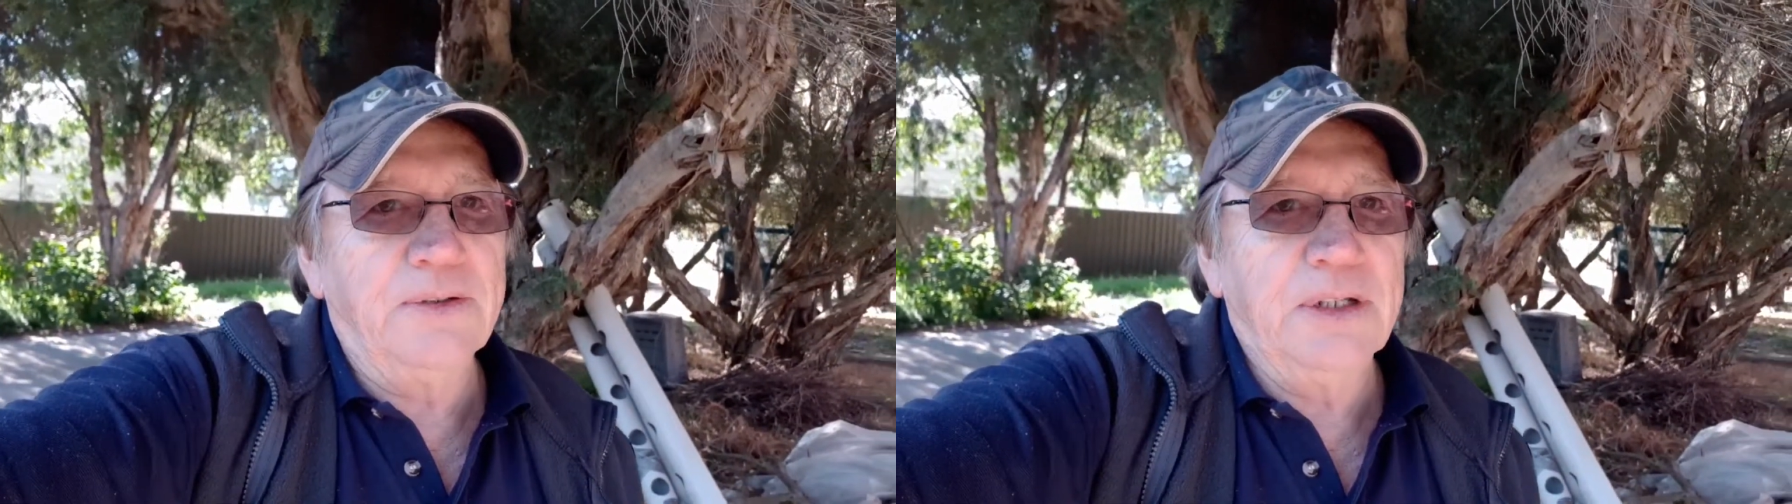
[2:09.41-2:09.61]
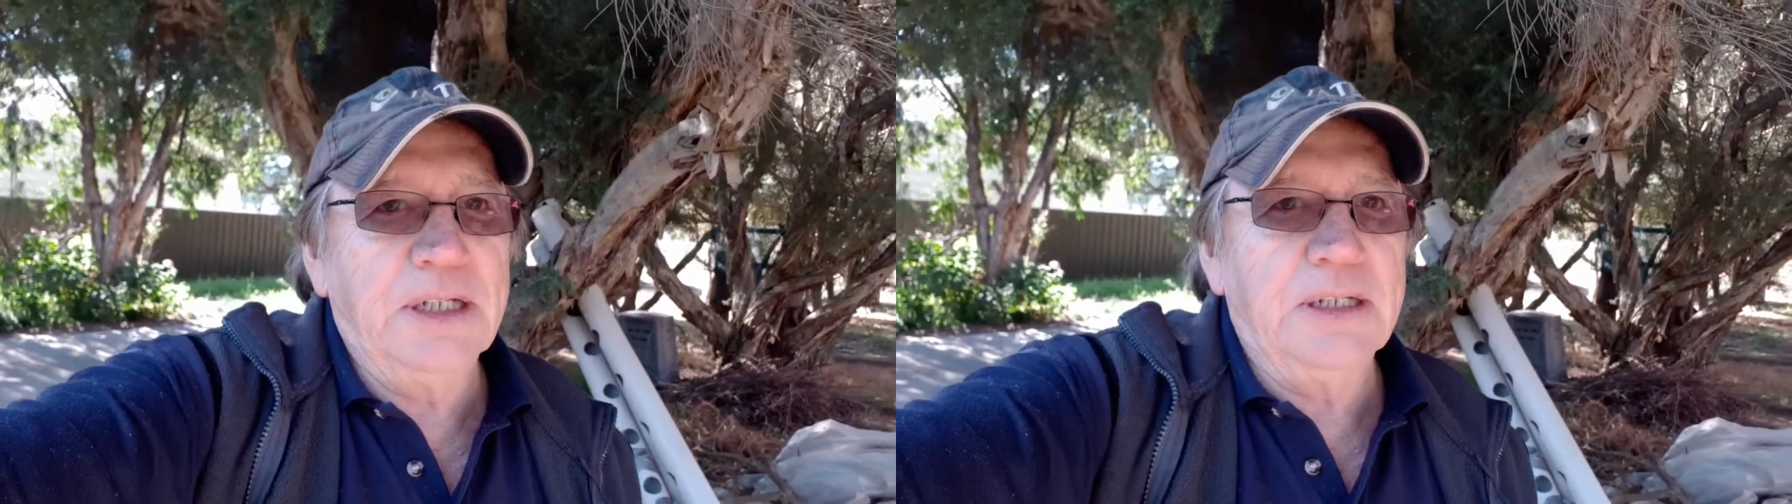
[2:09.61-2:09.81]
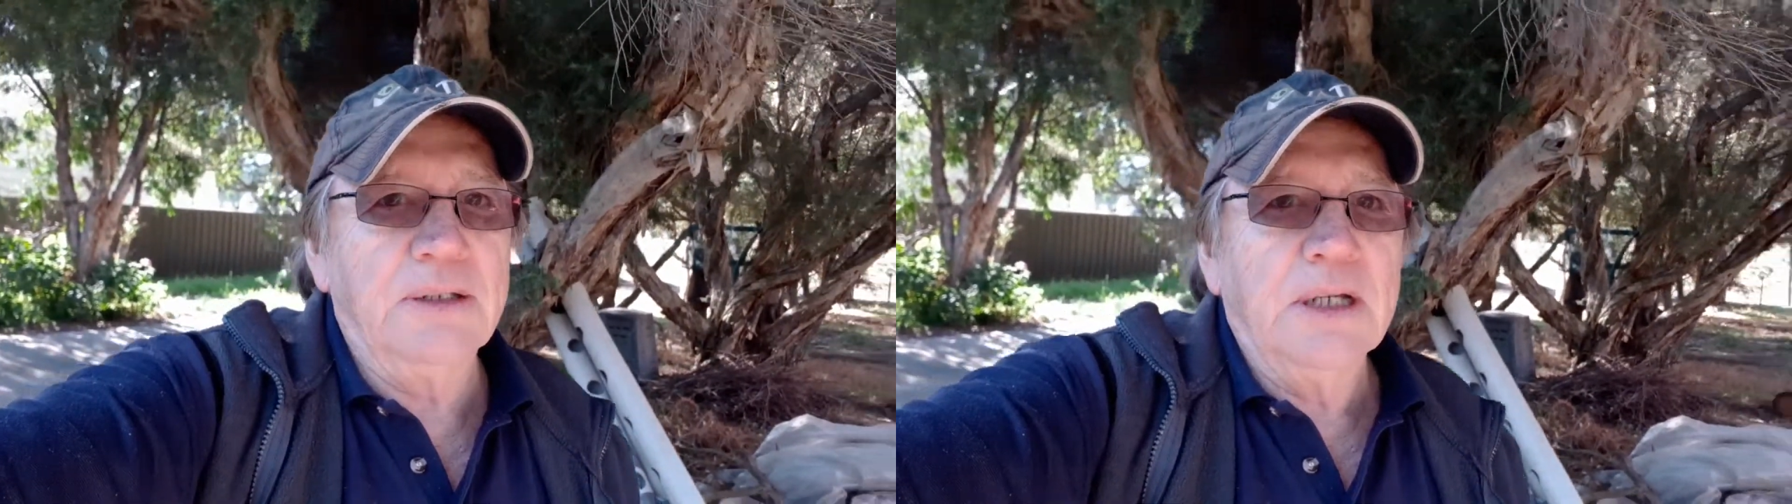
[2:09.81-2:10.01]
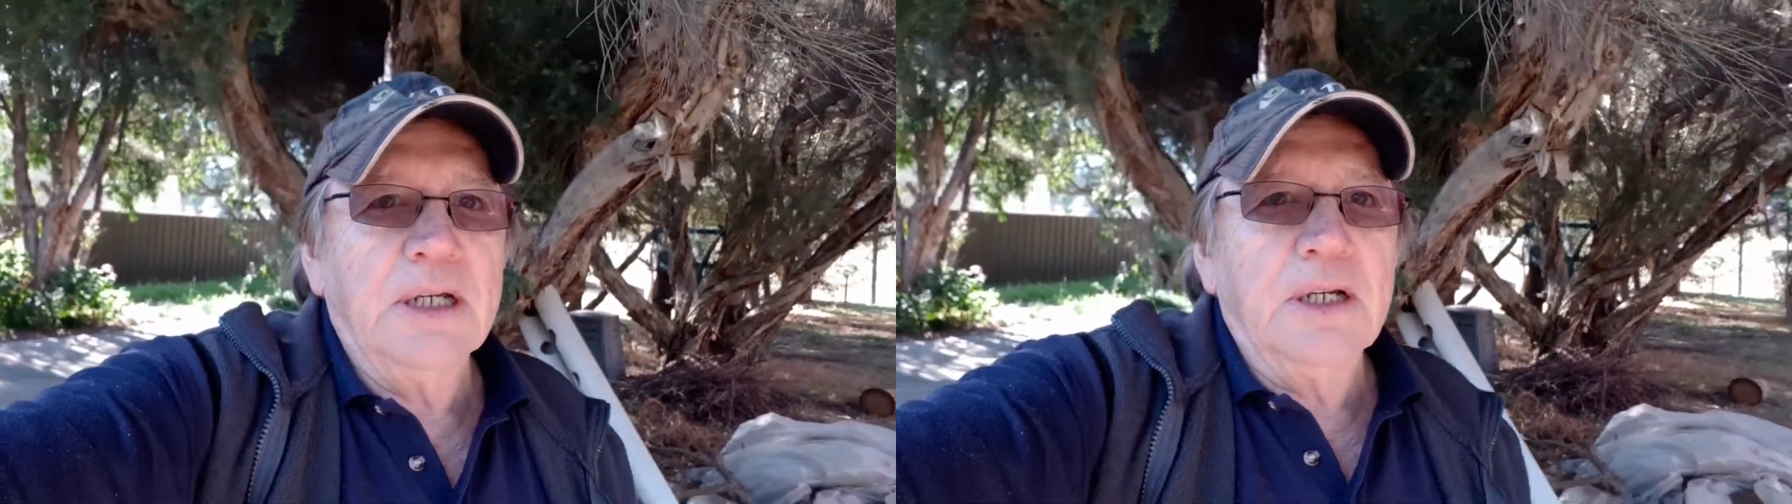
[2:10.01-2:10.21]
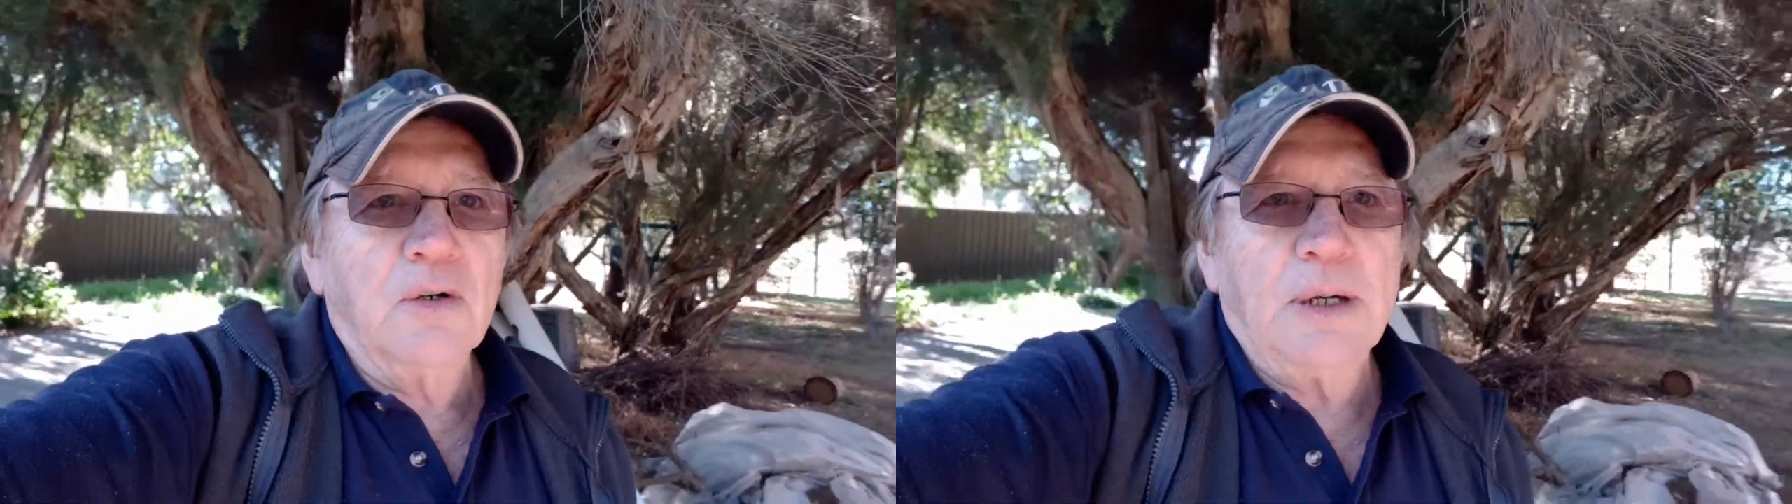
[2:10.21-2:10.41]
the
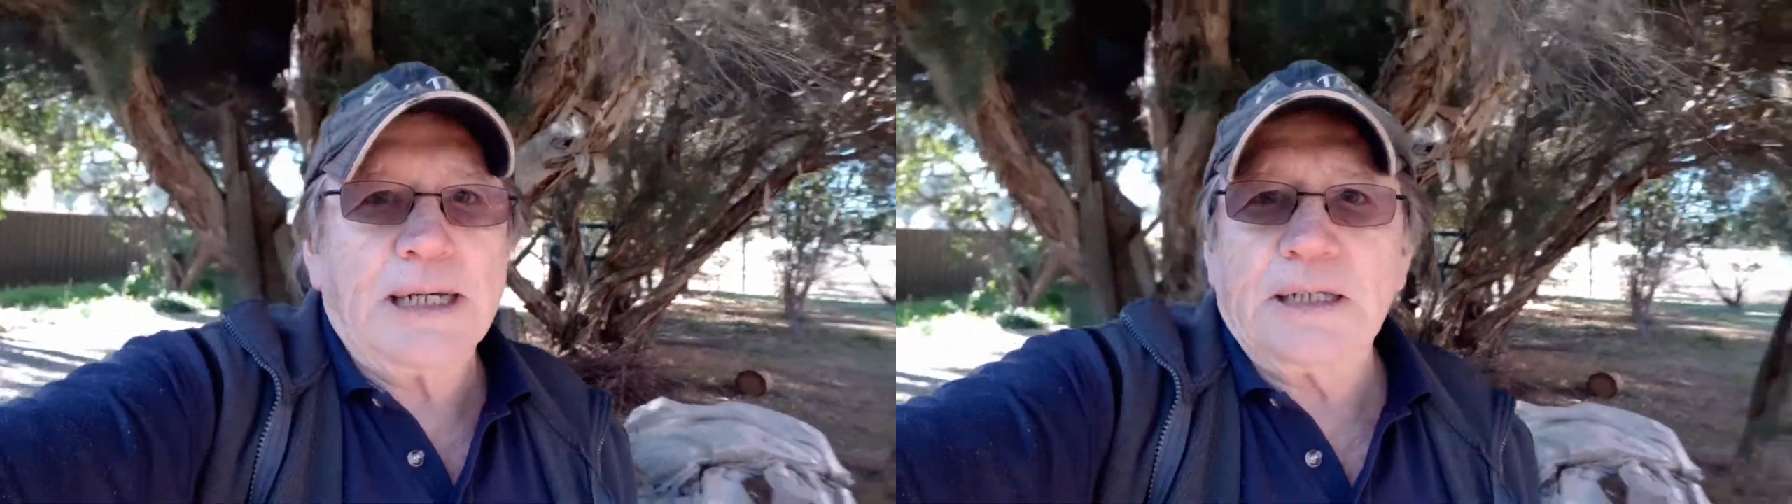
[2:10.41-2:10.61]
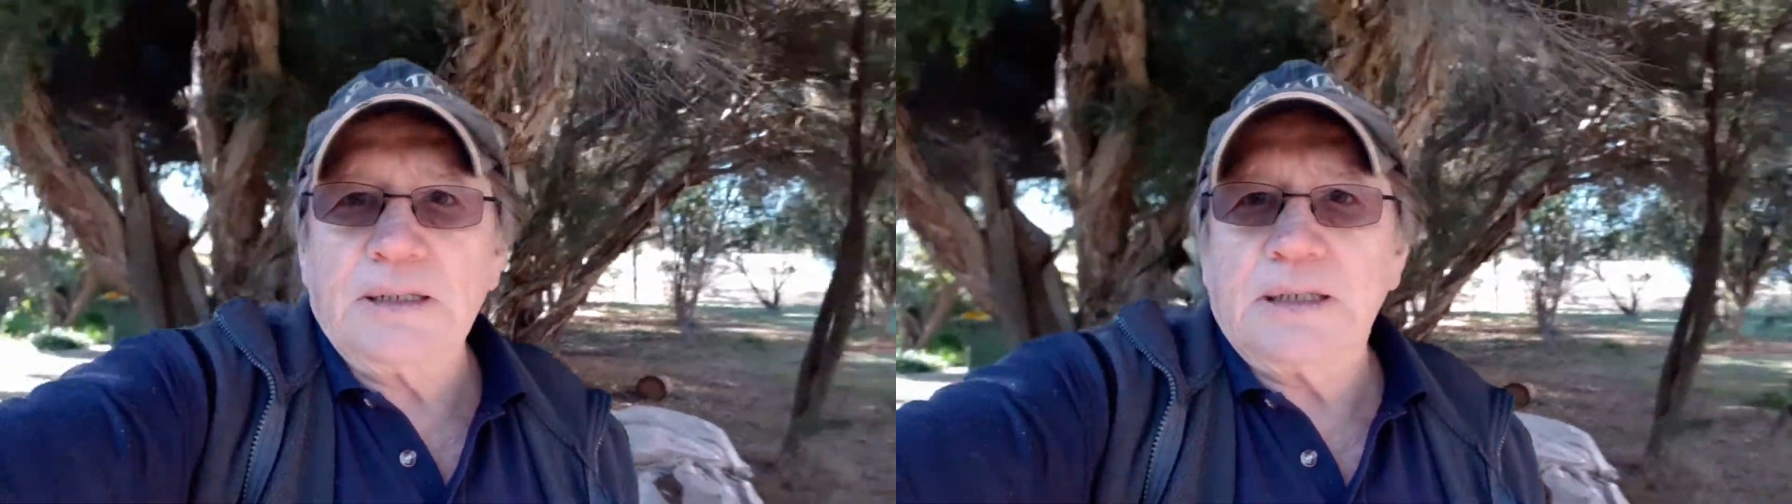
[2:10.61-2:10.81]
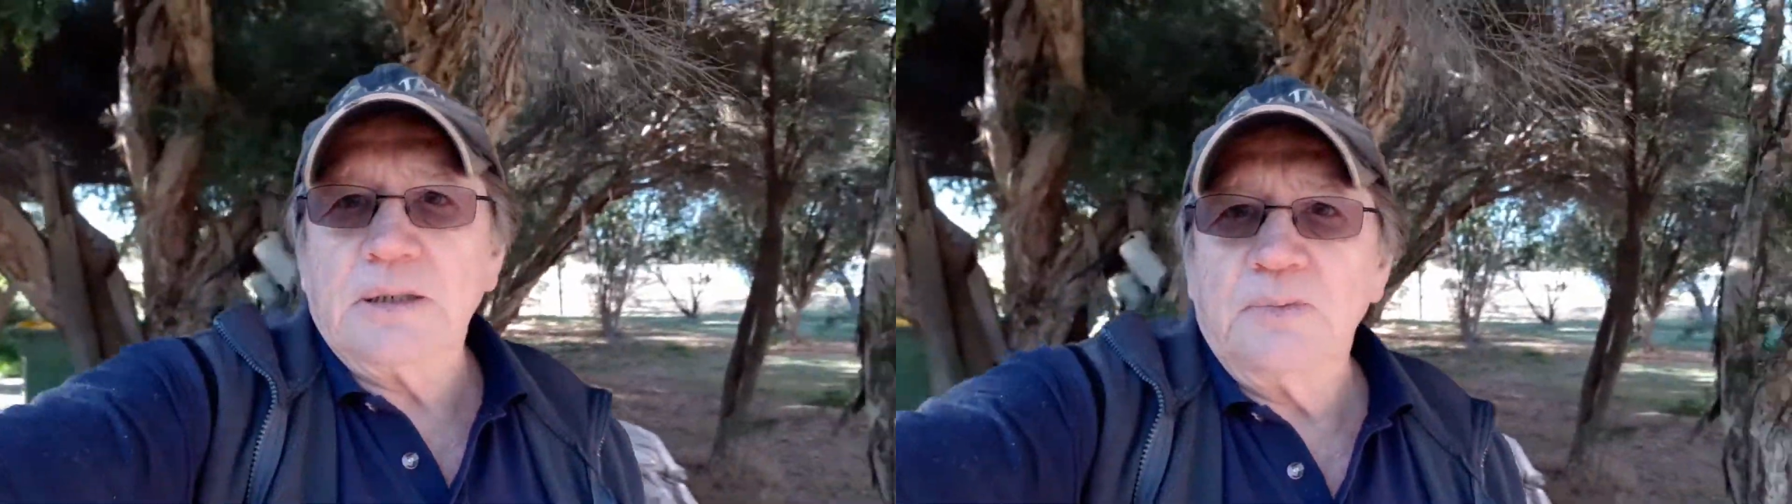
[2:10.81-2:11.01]
wreckers.